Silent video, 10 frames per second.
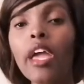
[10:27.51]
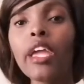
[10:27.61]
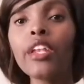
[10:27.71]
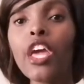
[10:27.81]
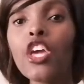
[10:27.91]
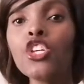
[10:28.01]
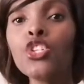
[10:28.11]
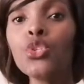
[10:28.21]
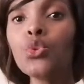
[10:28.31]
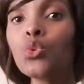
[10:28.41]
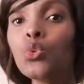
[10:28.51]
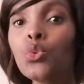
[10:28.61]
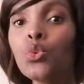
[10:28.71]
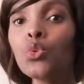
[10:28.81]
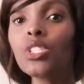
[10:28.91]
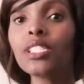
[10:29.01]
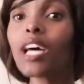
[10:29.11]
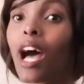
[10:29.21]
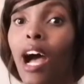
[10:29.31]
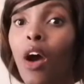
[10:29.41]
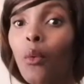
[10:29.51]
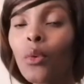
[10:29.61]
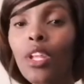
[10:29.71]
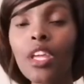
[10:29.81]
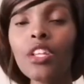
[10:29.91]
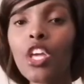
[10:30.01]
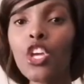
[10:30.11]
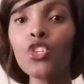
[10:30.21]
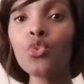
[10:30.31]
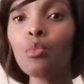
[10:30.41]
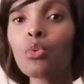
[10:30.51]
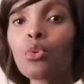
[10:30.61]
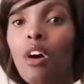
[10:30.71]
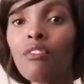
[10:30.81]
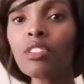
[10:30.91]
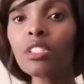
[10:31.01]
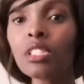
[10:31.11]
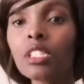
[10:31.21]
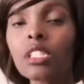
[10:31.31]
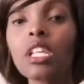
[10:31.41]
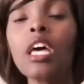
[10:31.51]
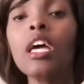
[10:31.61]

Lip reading: in a new town, in a new province,